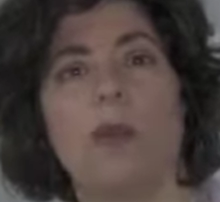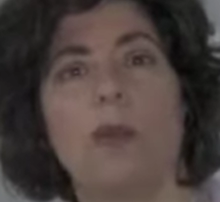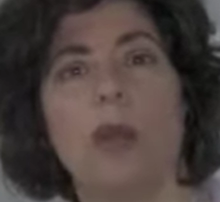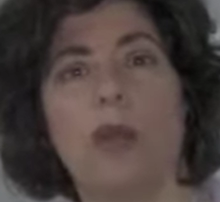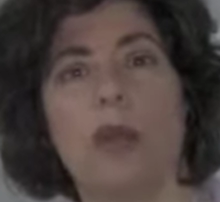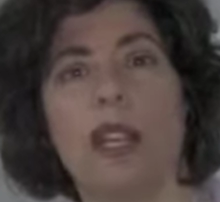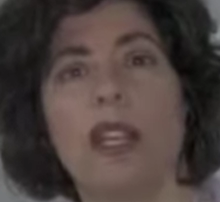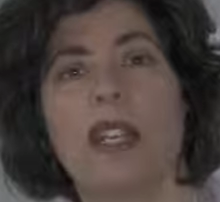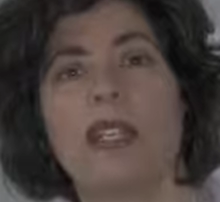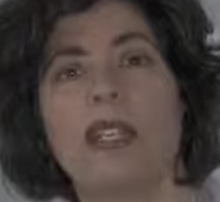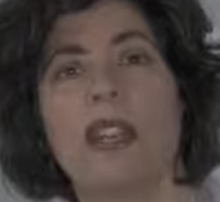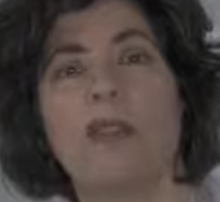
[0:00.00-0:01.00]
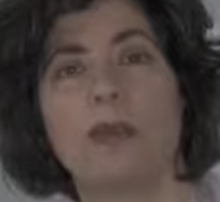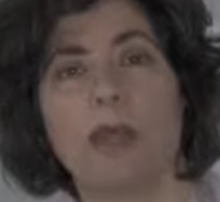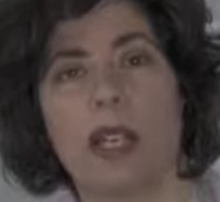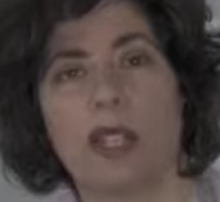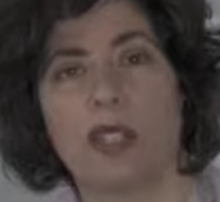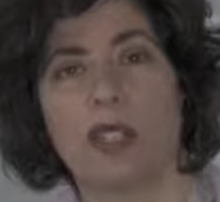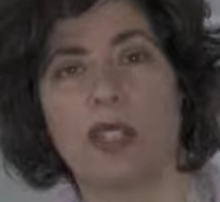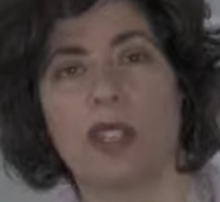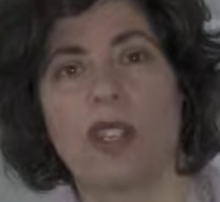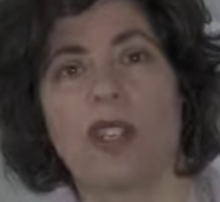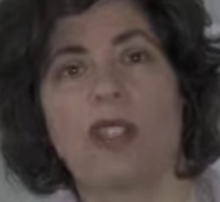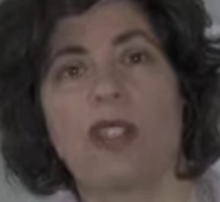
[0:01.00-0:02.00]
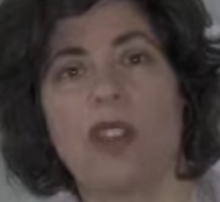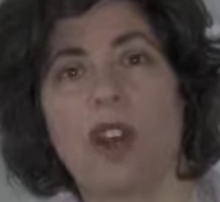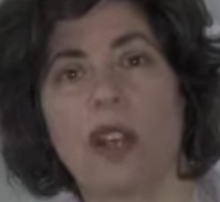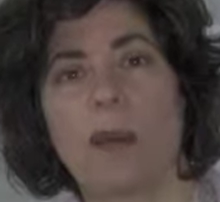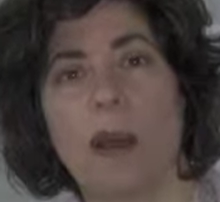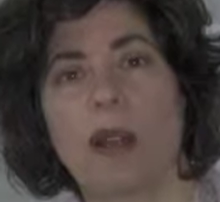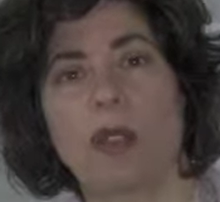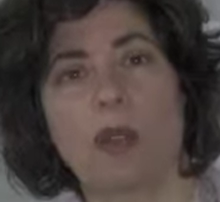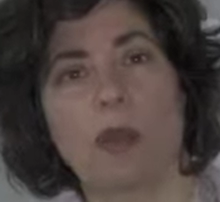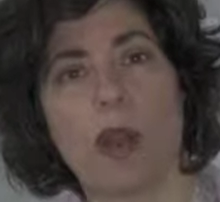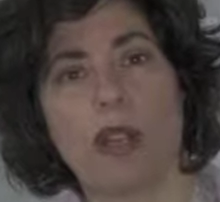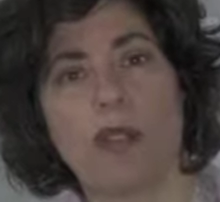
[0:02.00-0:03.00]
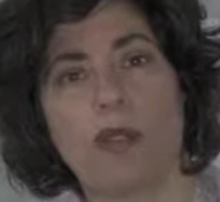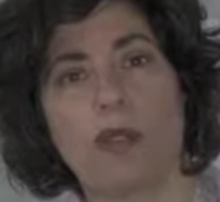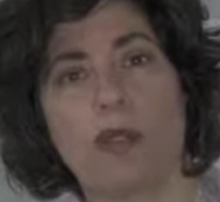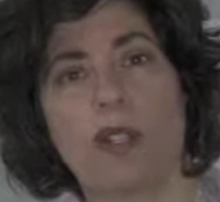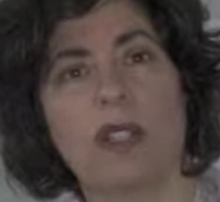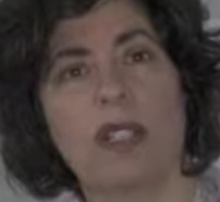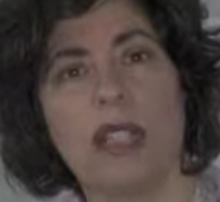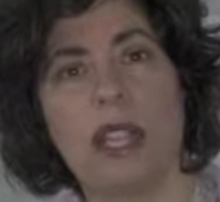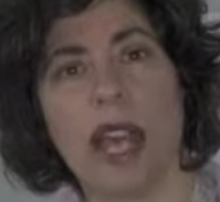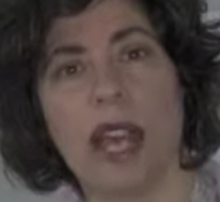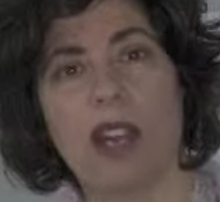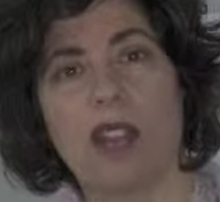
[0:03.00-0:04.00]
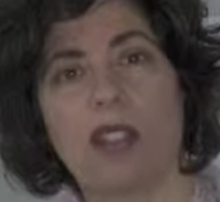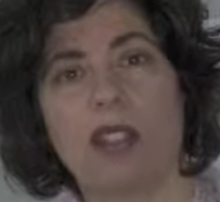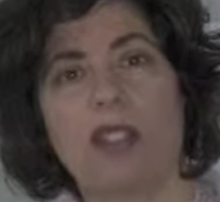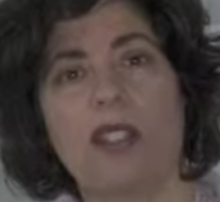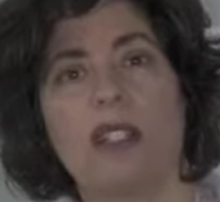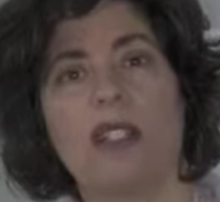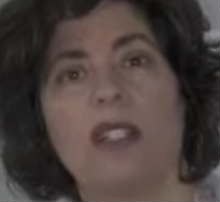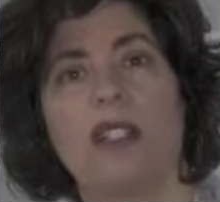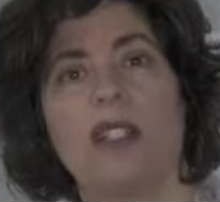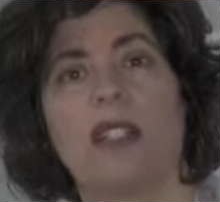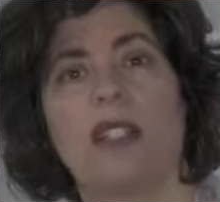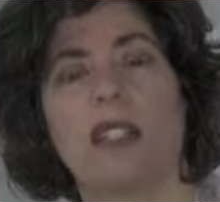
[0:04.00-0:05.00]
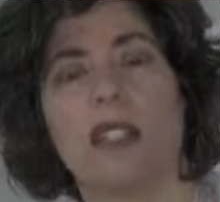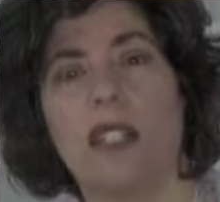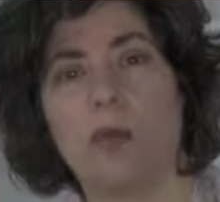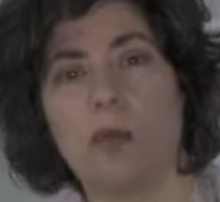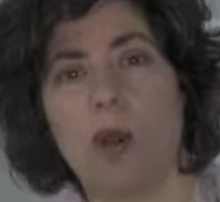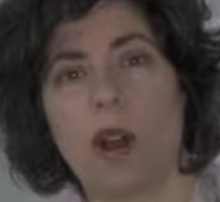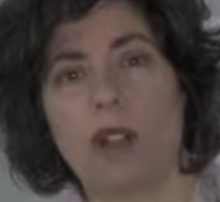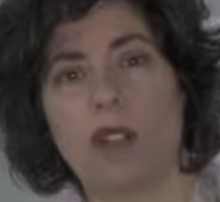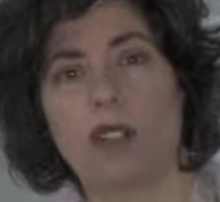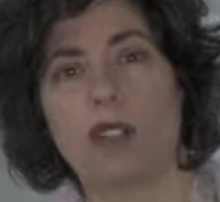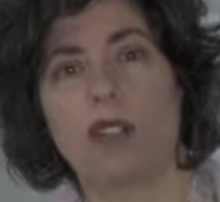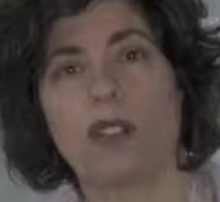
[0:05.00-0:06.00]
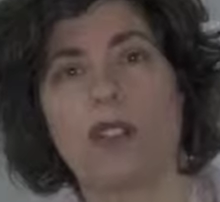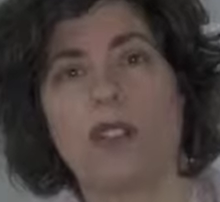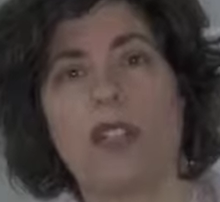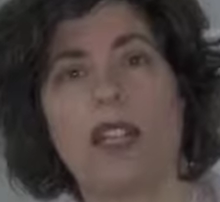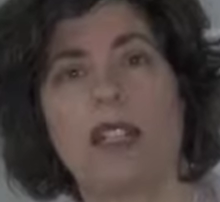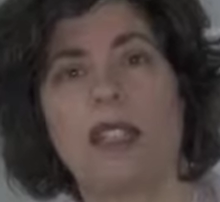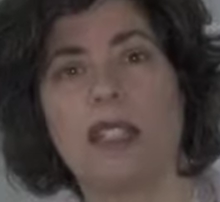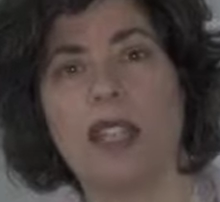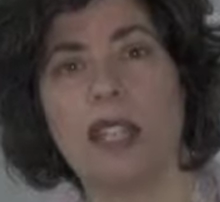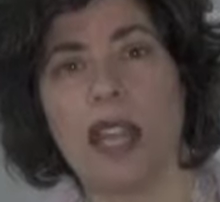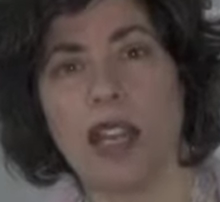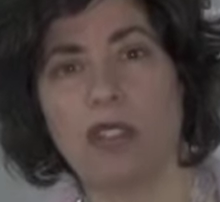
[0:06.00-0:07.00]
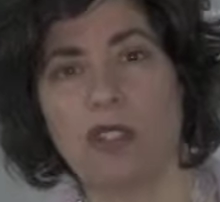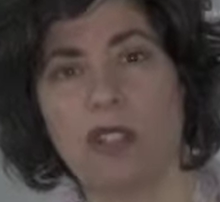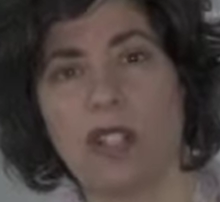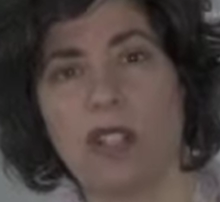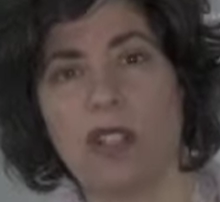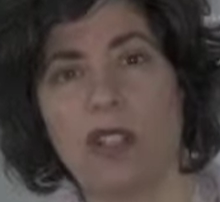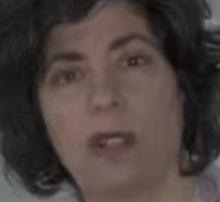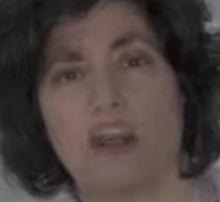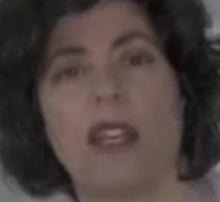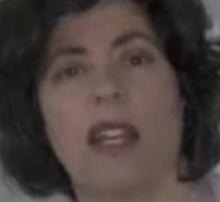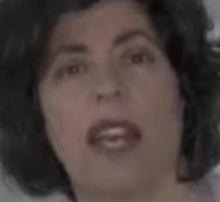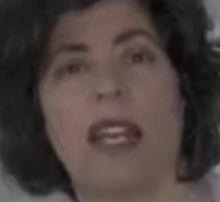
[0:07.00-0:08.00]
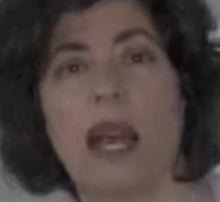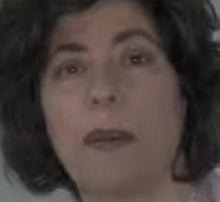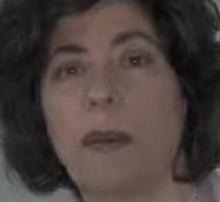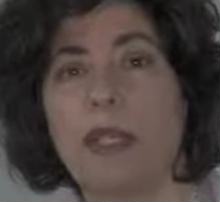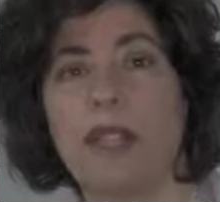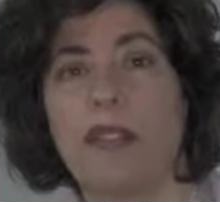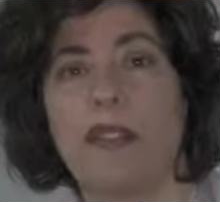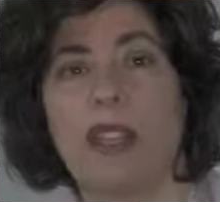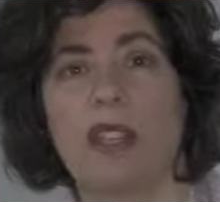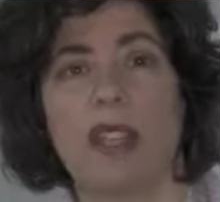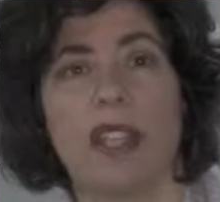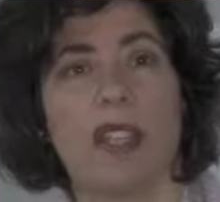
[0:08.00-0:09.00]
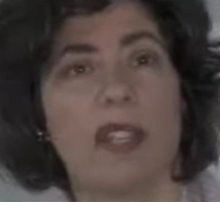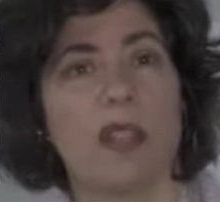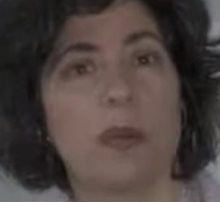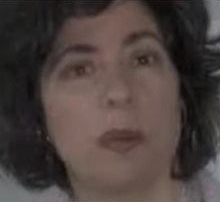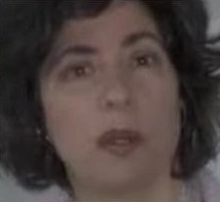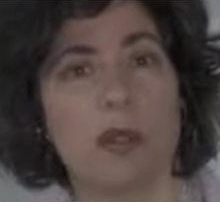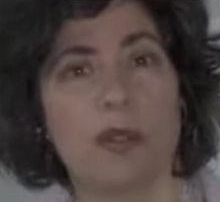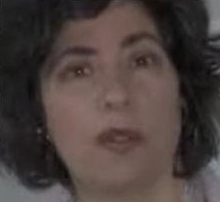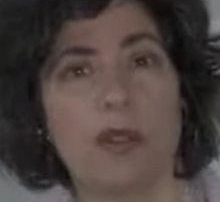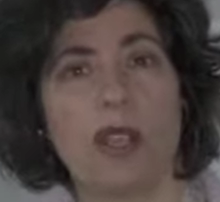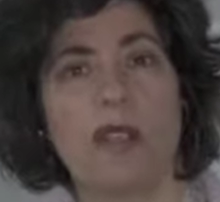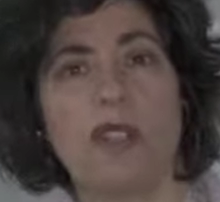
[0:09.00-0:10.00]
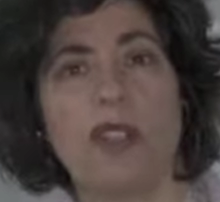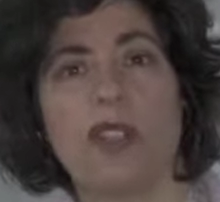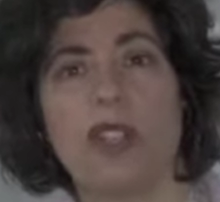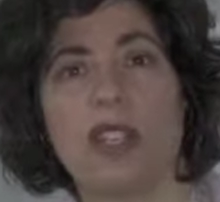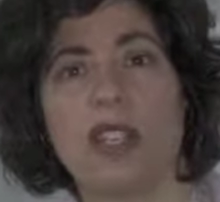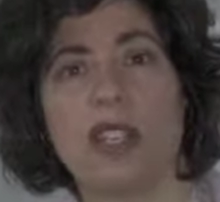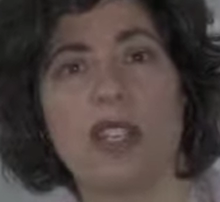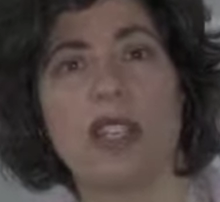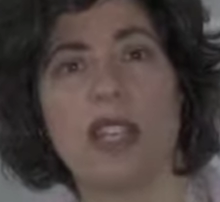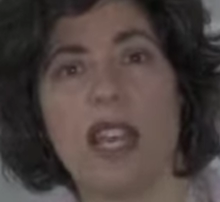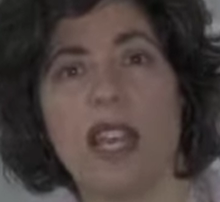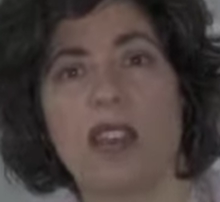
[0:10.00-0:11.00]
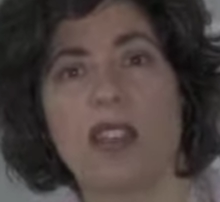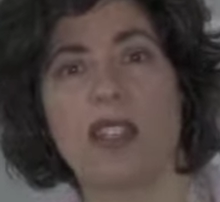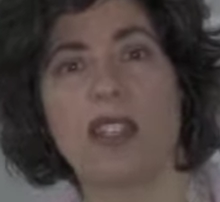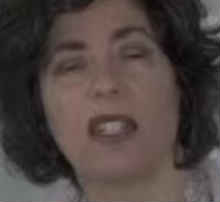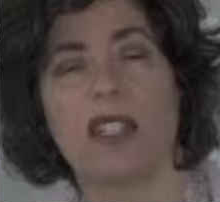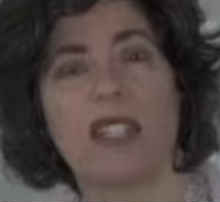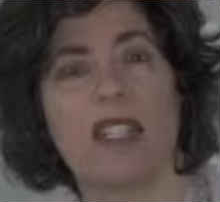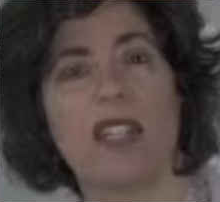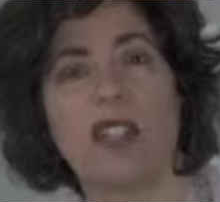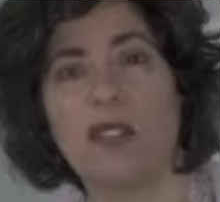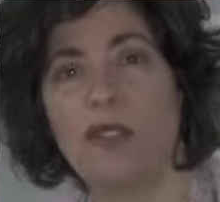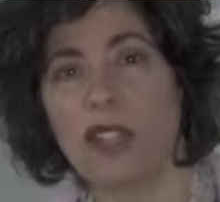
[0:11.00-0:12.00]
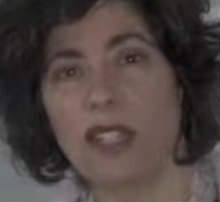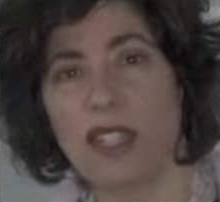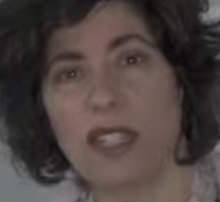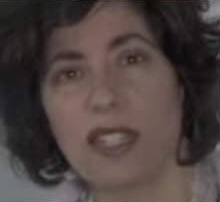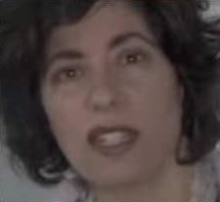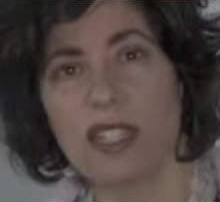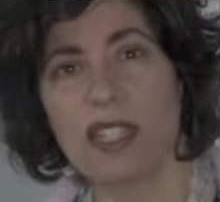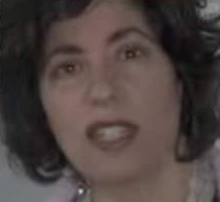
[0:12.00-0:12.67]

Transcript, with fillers: We created a safe place to talk about the right for clean air, clean water, and clean energy. And I believe that the spirit of reinvention is in the air. Can you feel it?